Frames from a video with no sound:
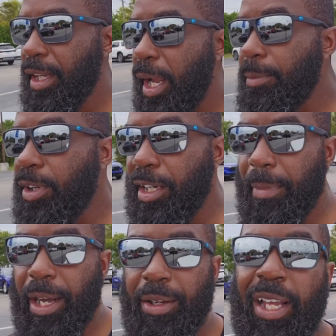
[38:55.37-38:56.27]
I'm talking
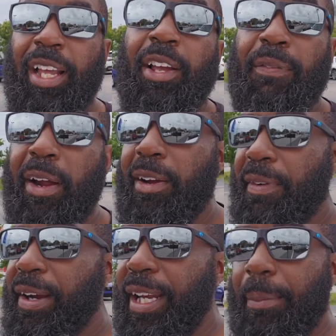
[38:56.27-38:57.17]
about very,
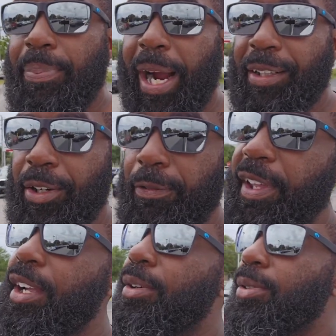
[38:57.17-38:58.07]
very impractical
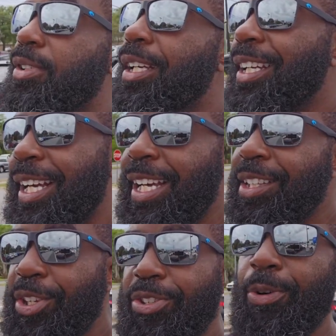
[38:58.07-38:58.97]
vehicles.
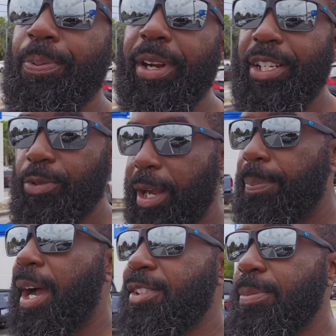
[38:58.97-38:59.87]
The Supra is quite
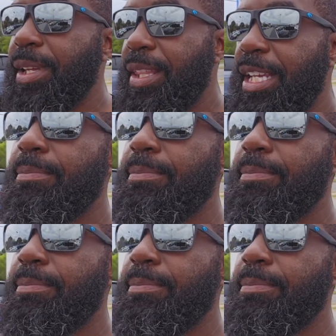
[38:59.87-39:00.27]
possibly the